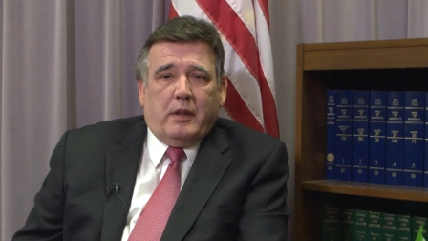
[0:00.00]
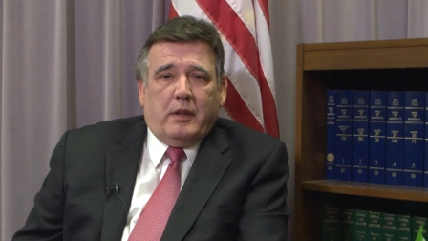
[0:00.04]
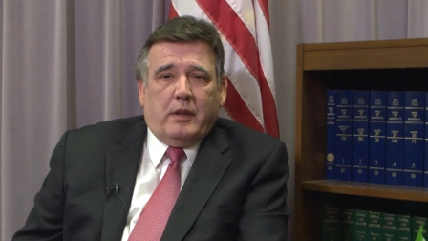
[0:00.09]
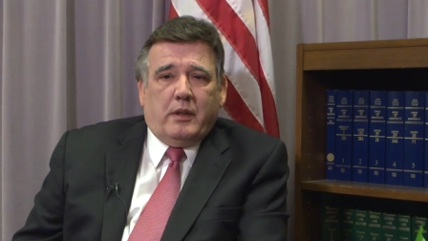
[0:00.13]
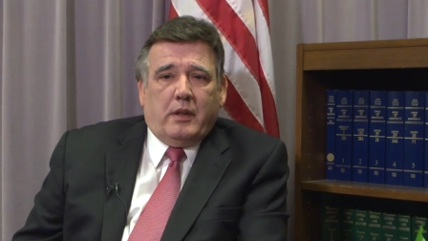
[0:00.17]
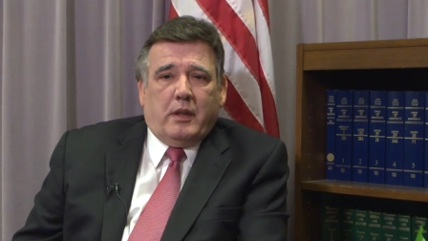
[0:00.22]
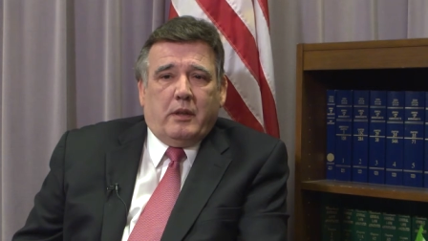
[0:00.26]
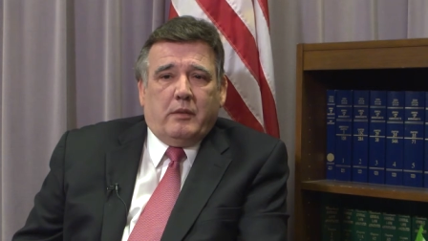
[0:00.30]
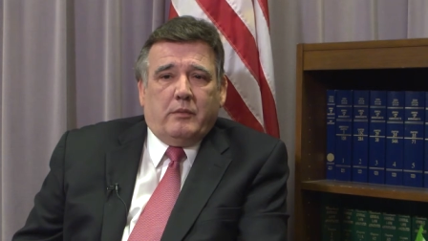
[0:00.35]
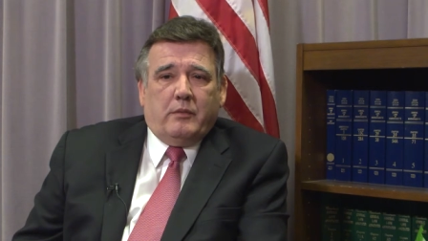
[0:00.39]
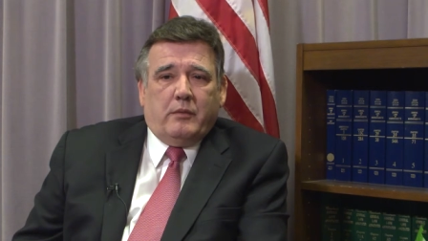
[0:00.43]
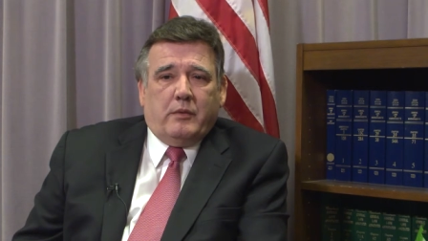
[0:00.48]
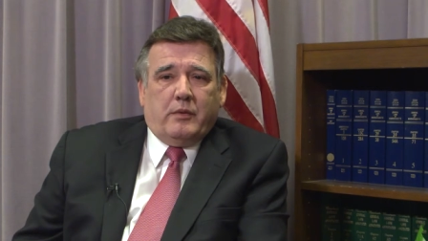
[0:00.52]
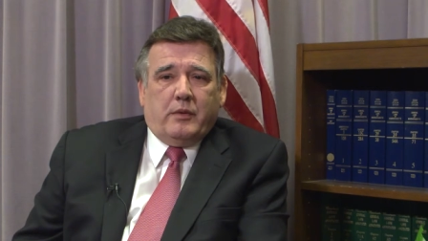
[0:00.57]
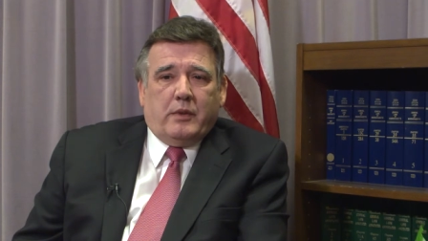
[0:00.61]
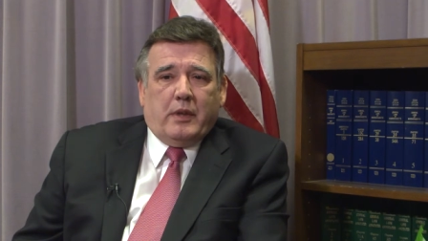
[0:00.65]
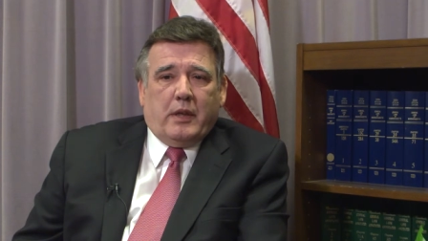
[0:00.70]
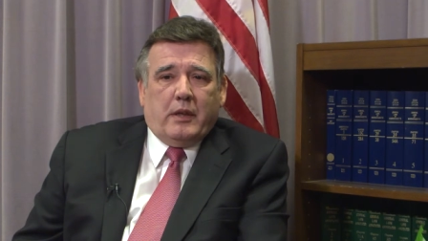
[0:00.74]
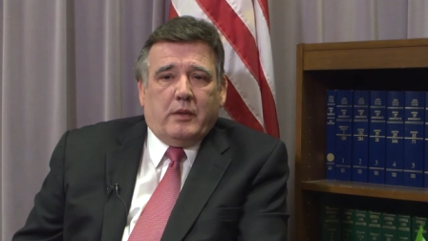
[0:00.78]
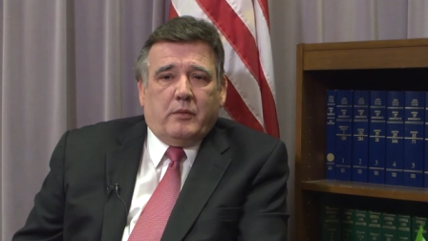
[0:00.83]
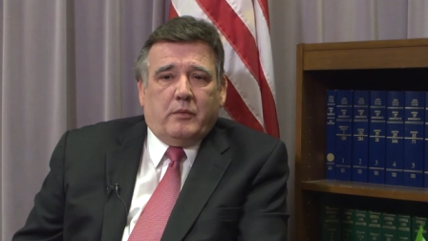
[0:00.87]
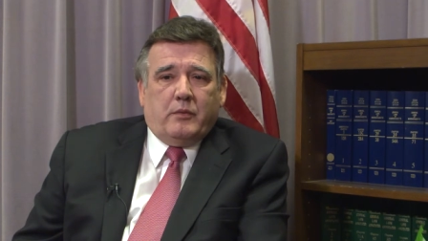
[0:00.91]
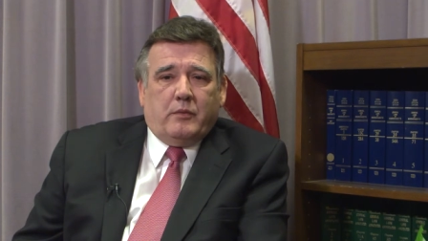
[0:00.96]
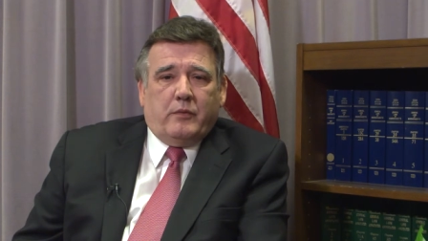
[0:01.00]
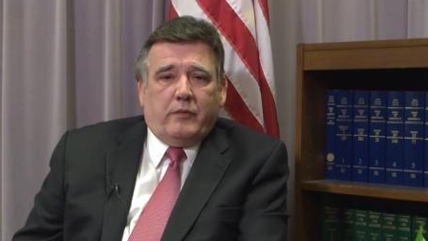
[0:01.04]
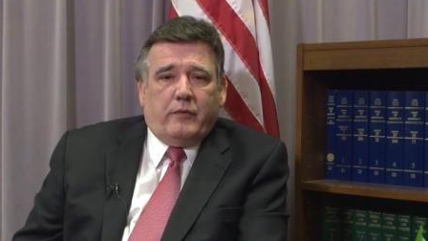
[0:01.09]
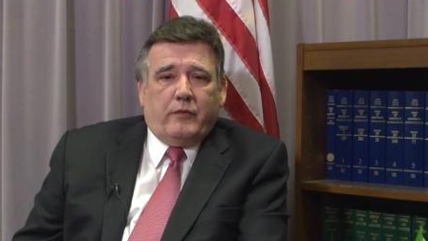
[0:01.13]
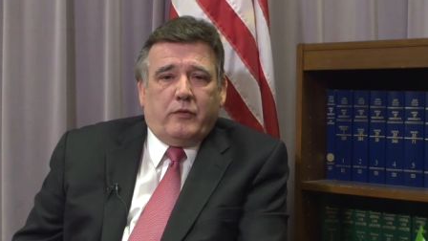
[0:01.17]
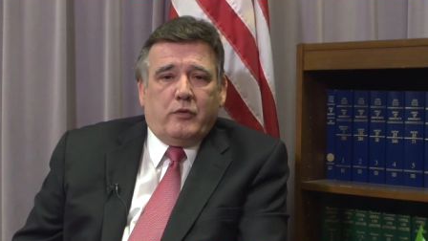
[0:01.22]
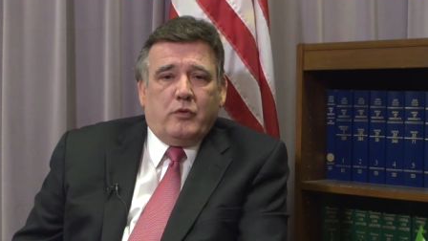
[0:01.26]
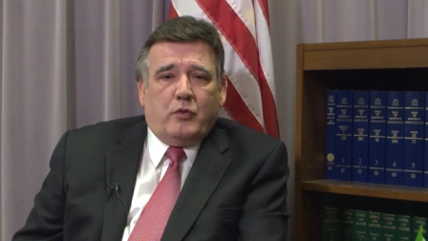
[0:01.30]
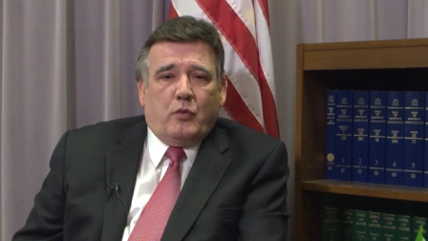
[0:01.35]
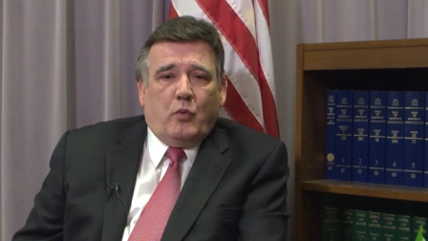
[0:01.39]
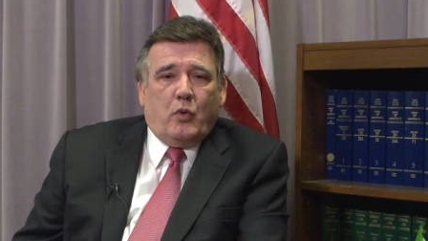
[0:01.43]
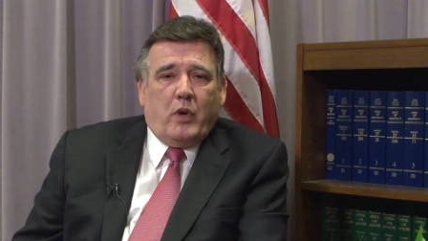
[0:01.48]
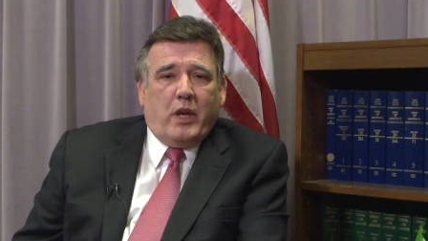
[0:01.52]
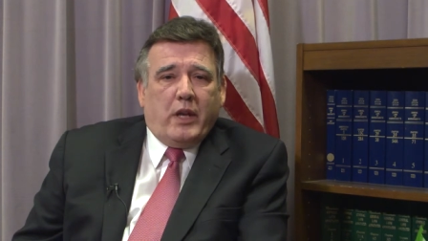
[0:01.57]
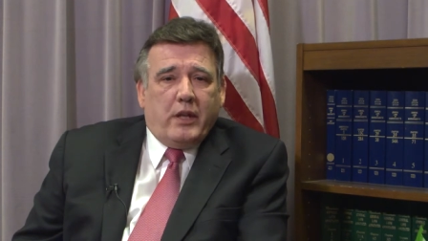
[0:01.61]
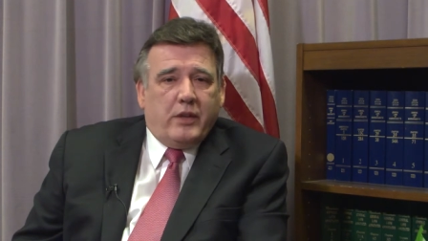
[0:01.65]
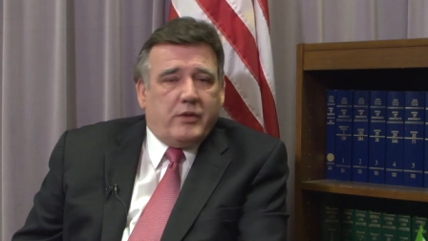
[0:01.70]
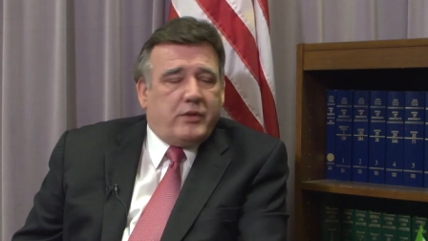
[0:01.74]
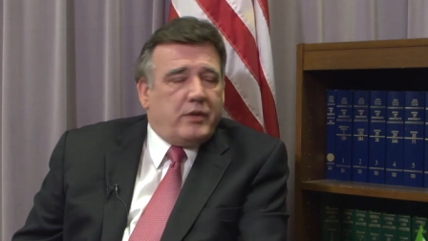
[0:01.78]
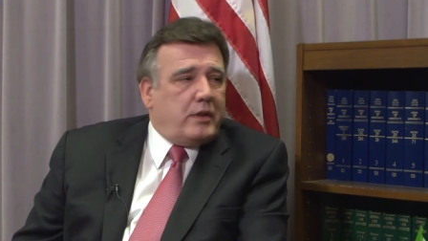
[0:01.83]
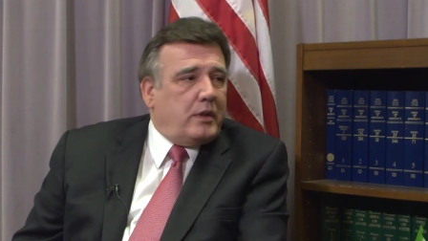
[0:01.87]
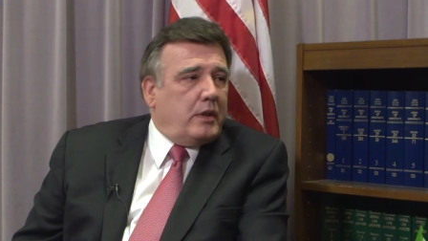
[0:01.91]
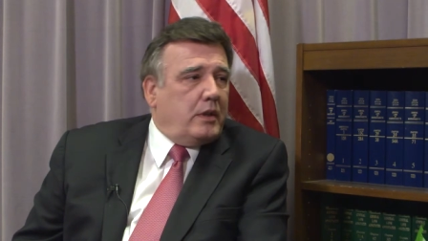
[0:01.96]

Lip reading: that food waste